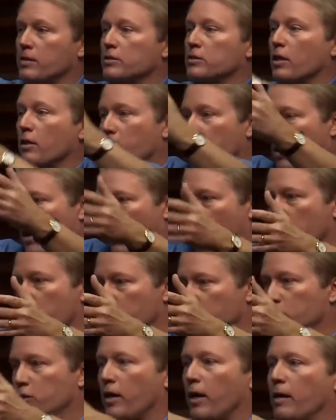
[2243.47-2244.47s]
There's, there are
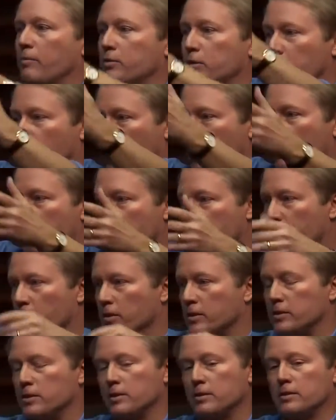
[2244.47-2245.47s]
their jobs, there are their
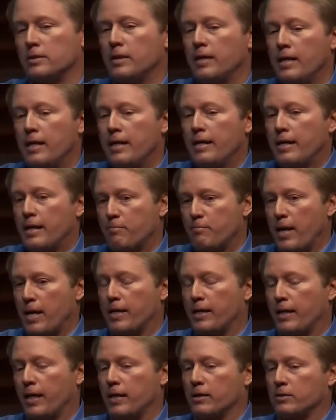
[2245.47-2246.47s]
villages. In
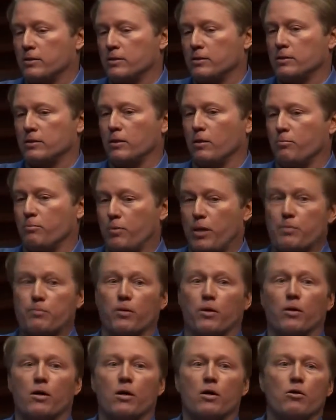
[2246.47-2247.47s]
many cases, there are
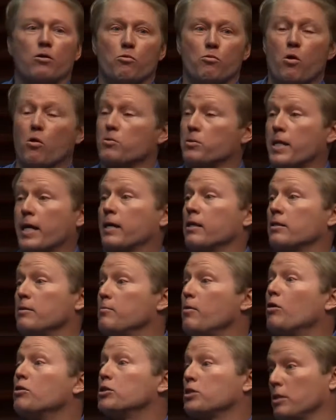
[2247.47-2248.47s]
people who won't take a
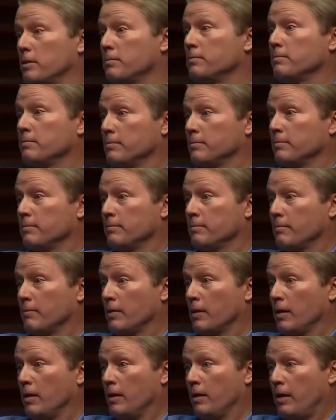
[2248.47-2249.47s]
demotion.
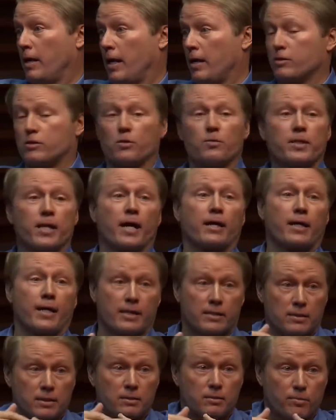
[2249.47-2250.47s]
And so, in that
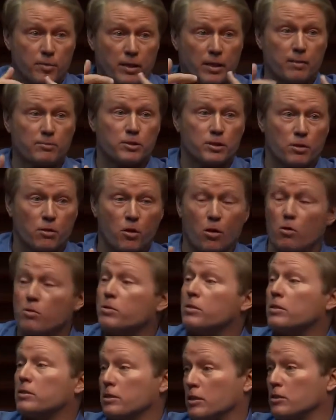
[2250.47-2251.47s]
case, it becomes their
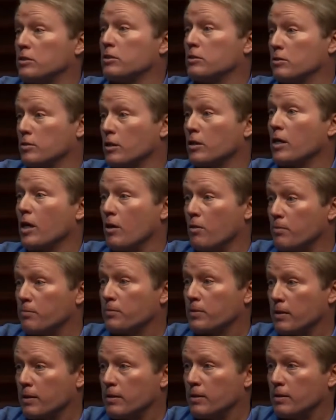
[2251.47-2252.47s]
own decision to go.
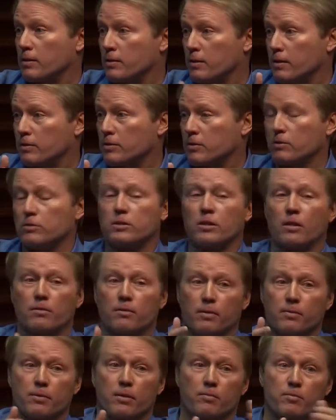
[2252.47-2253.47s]
It, it turns out
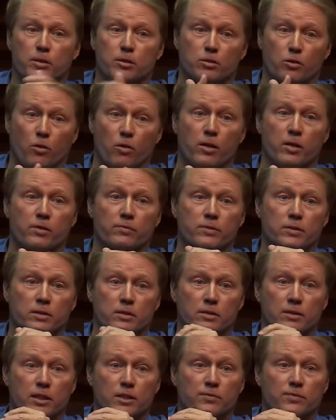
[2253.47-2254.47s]
a, a majority of
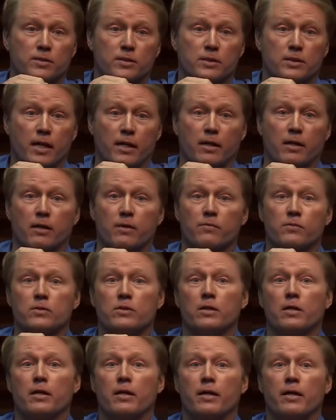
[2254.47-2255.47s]
successful
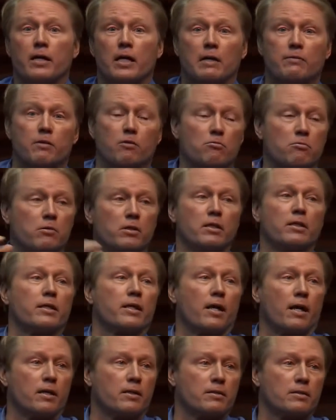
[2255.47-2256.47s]
executives have a really
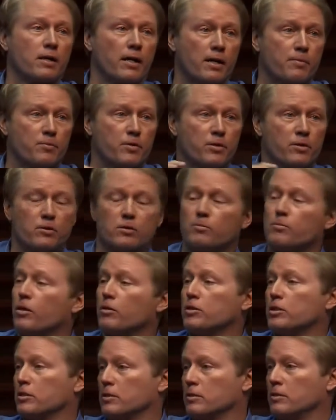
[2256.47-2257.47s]
hard time with a
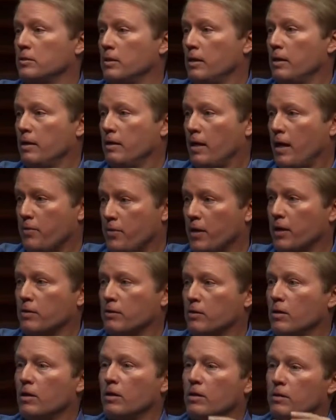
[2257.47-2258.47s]
demotion. I think
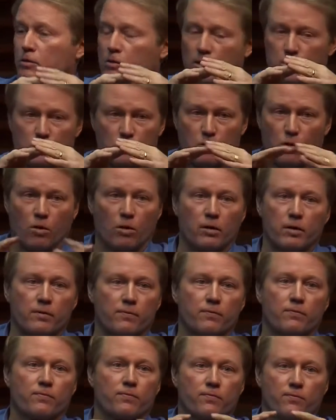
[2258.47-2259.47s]
that's totally
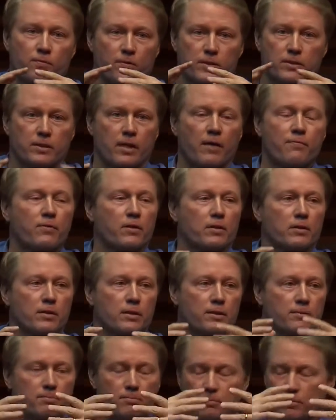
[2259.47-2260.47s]

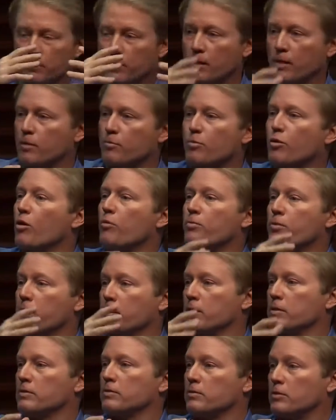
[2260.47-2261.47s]
philosophically inappropriate
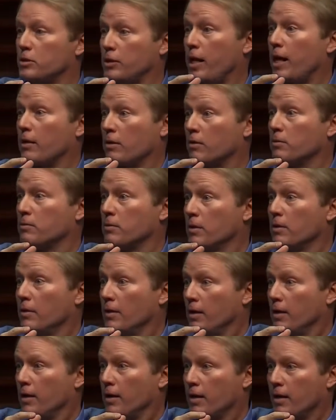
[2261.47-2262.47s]
and shallow.
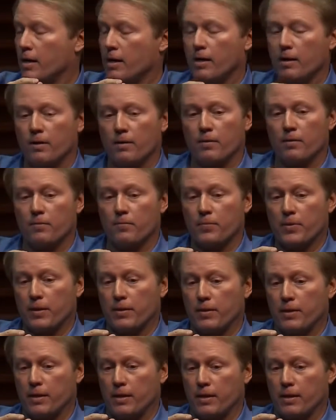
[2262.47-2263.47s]
Uh,
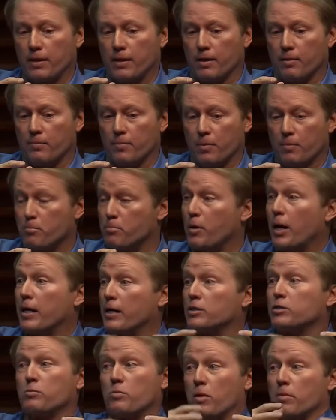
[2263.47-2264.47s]
the, uh, but
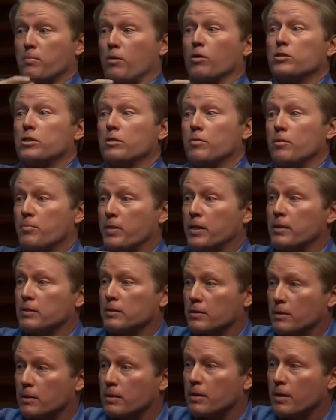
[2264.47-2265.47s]
it's where most human
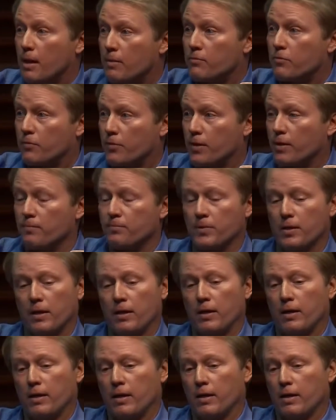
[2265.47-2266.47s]
beings come from.
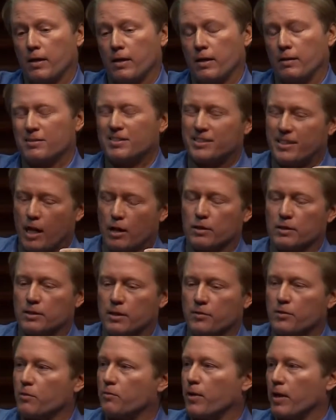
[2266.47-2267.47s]
Uh, shallow is
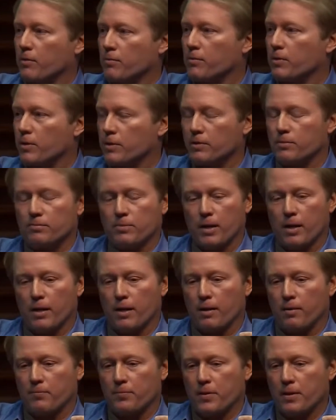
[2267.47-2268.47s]
not the right word,
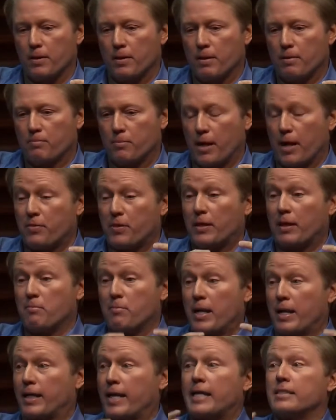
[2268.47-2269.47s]
um, but I think in
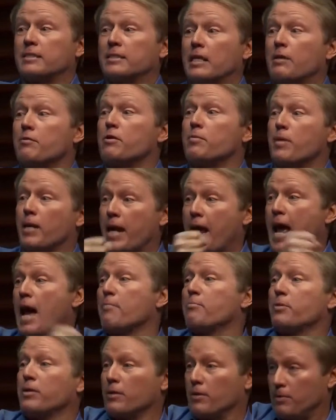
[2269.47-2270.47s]
many cases they would have been
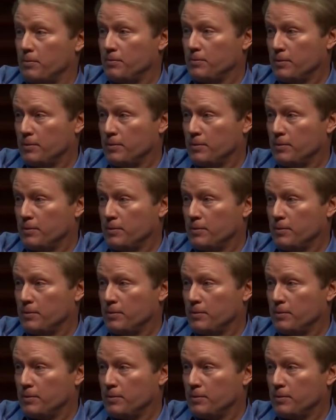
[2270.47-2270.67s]
happier.